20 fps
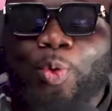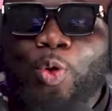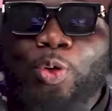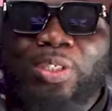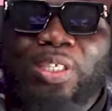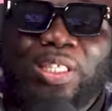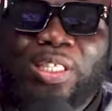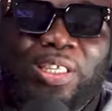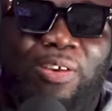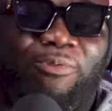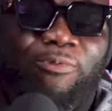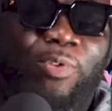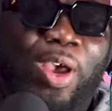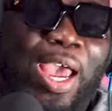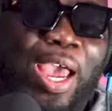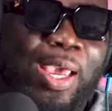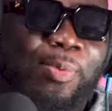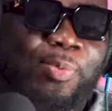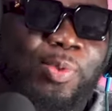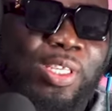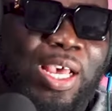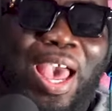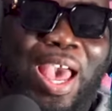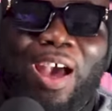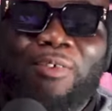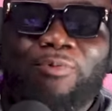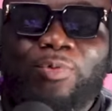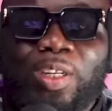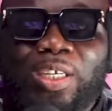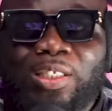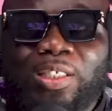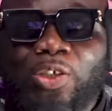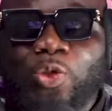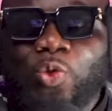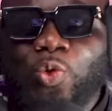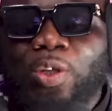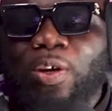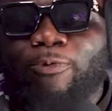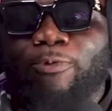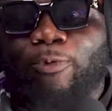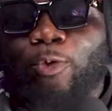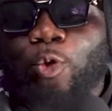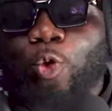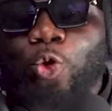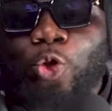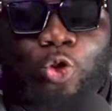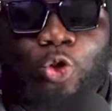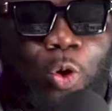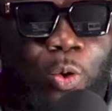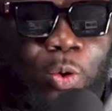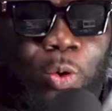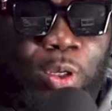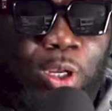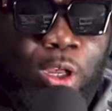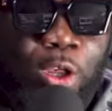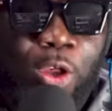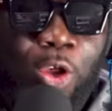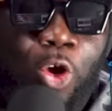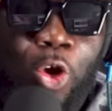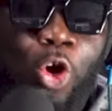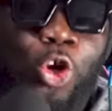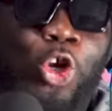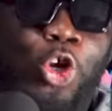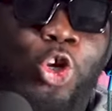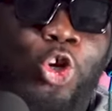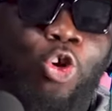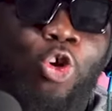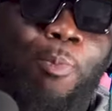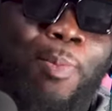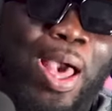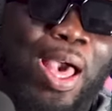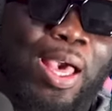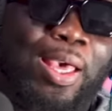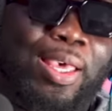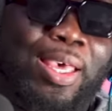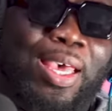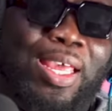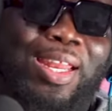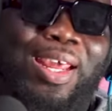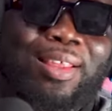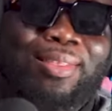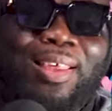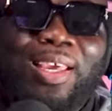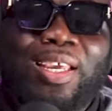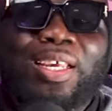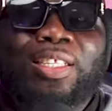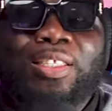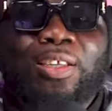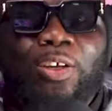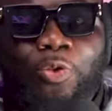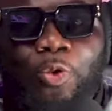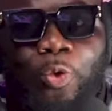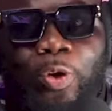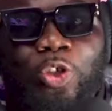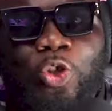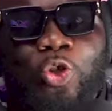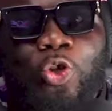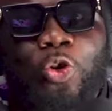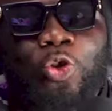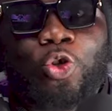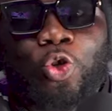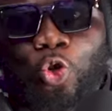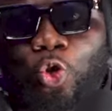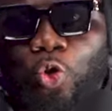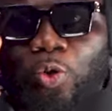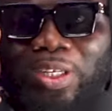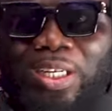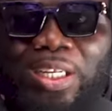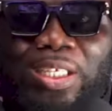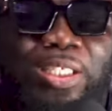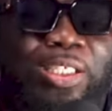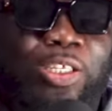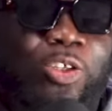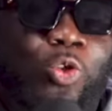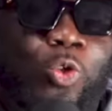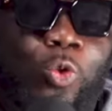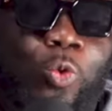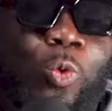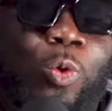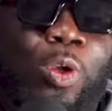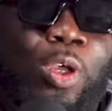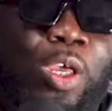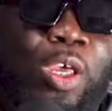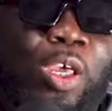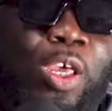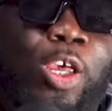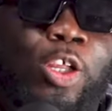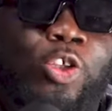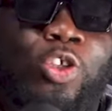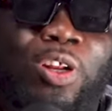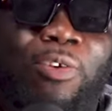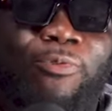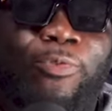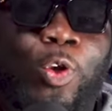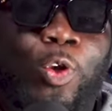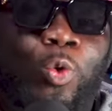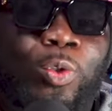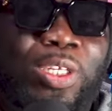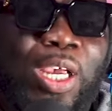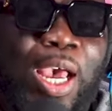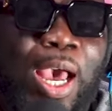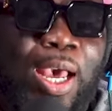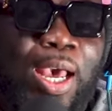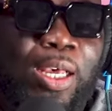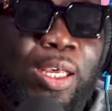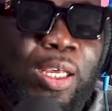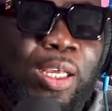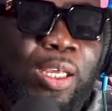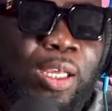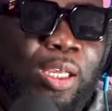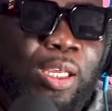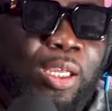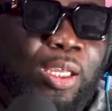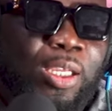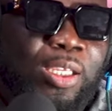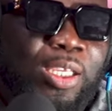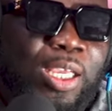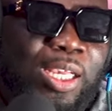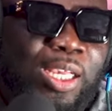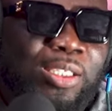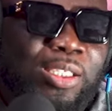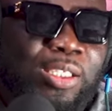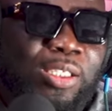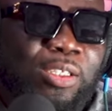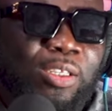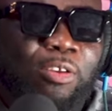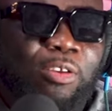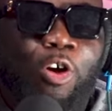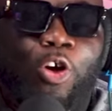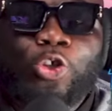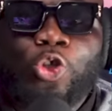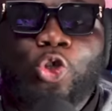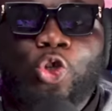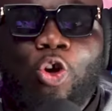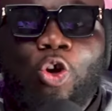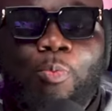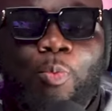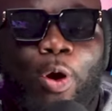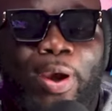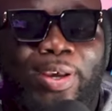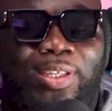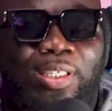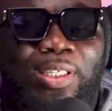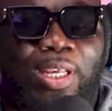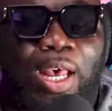positive vibes. I have listened to the full song on Audio Mark, and I think it's a great song you should listen to. Into the Future, yes, on Stonebwoy's